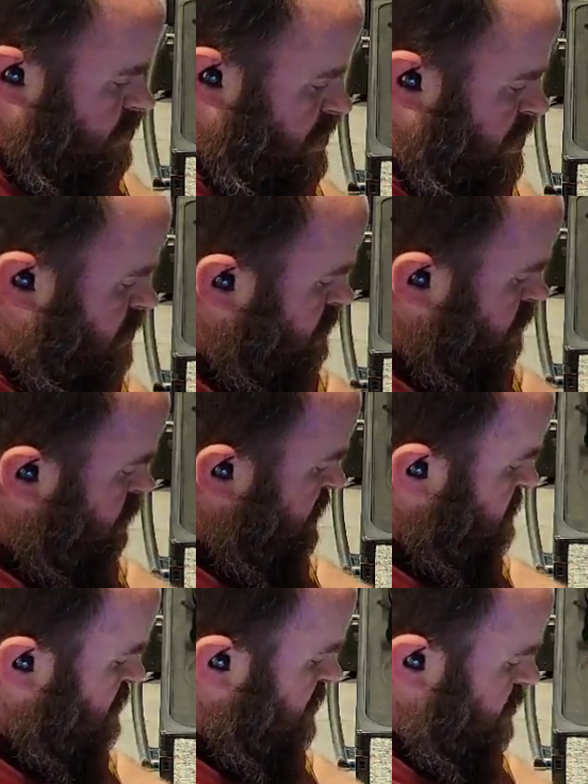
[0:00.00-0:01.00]
Now, the
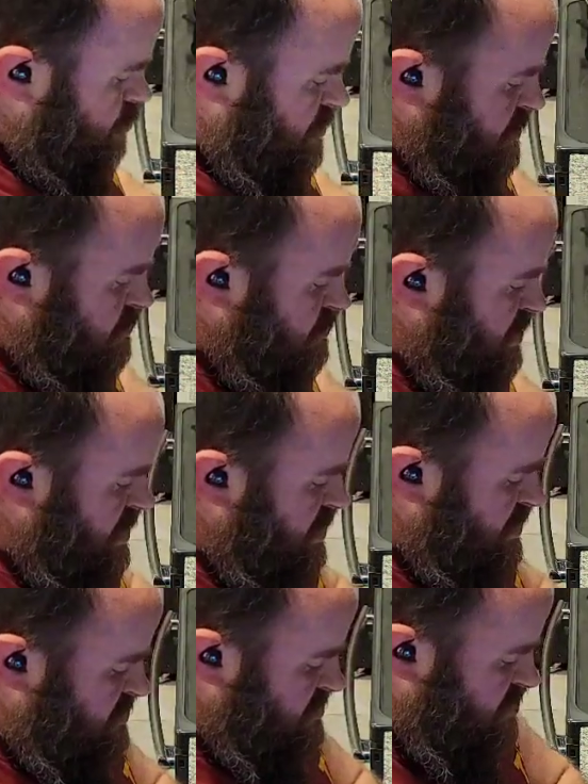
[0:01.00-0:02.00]
reason that you want to do
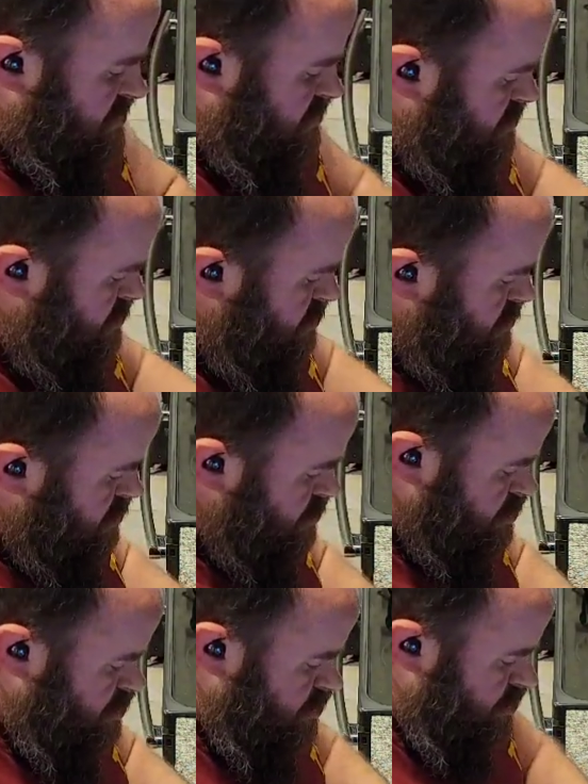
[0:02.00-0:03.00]
this
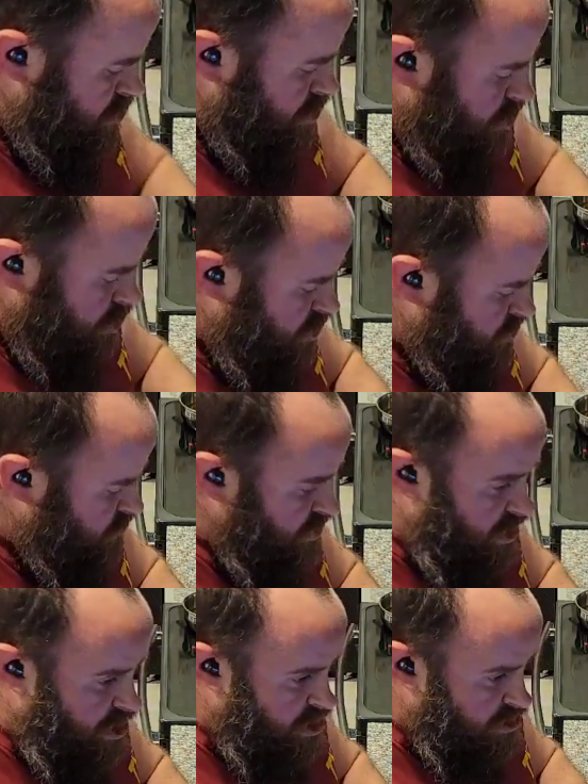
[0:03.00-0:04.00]
is
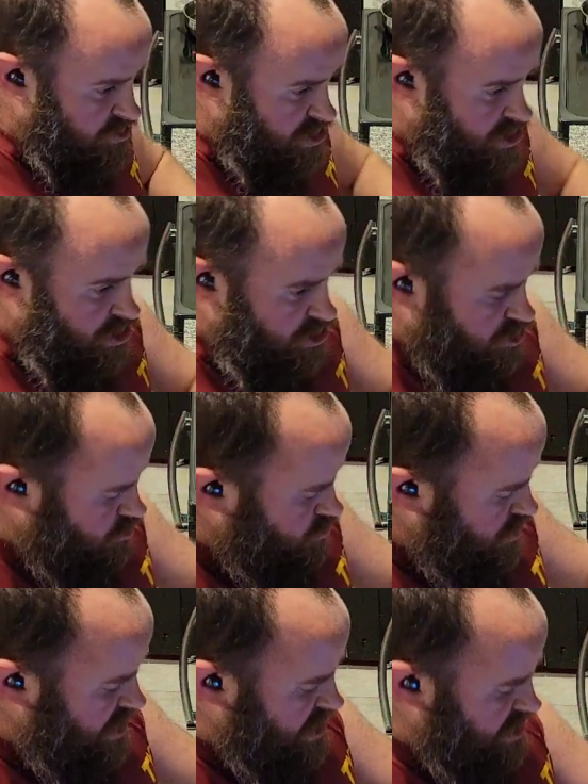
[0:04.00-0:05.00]
because
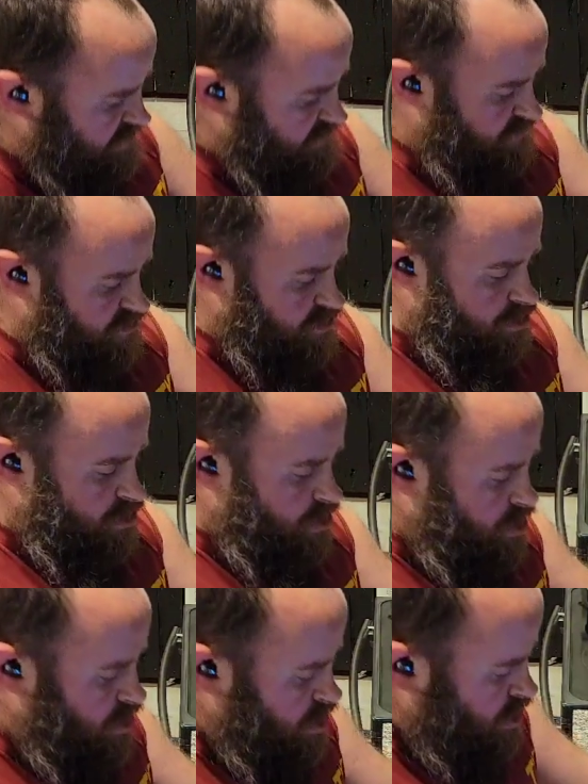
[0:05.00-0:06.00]
you have,
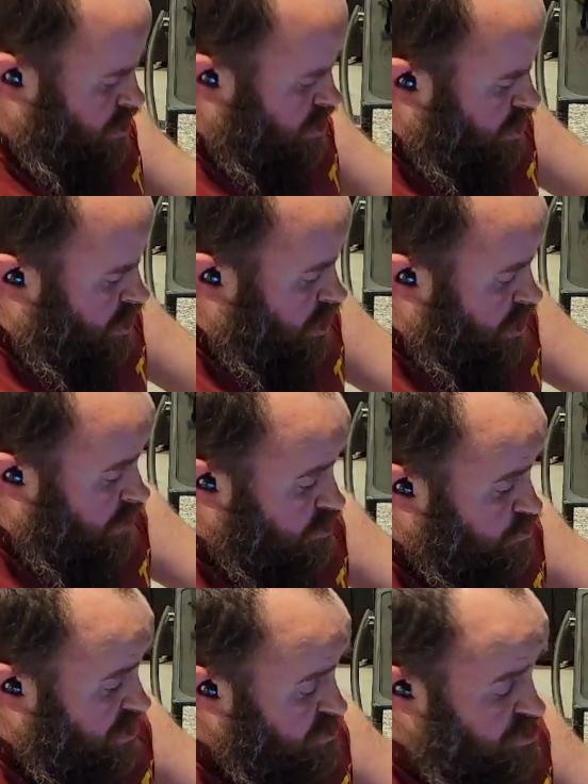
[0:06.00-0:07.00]

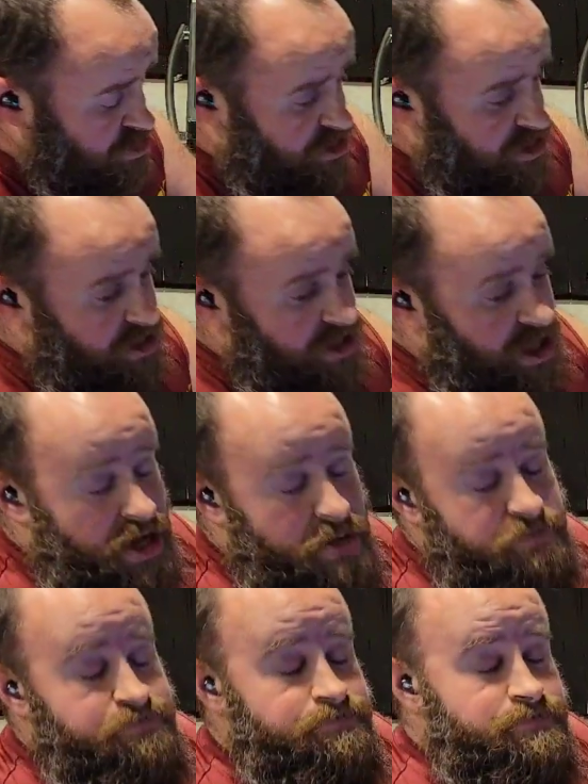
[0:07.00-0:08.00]
it's because of the
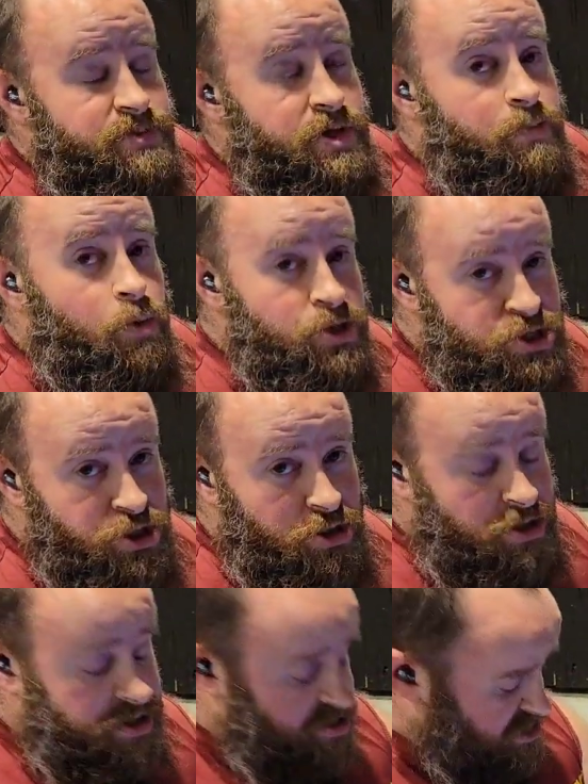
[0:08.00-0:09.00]

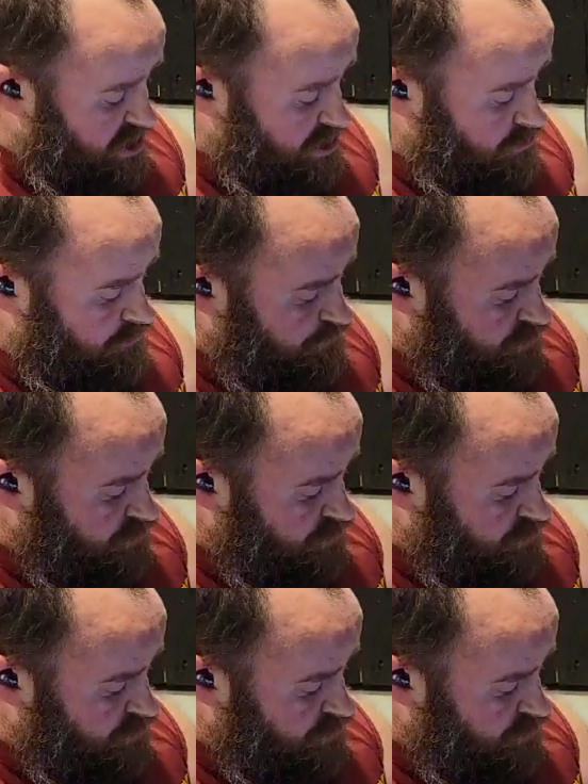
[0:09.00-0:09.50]
moisture on the skin.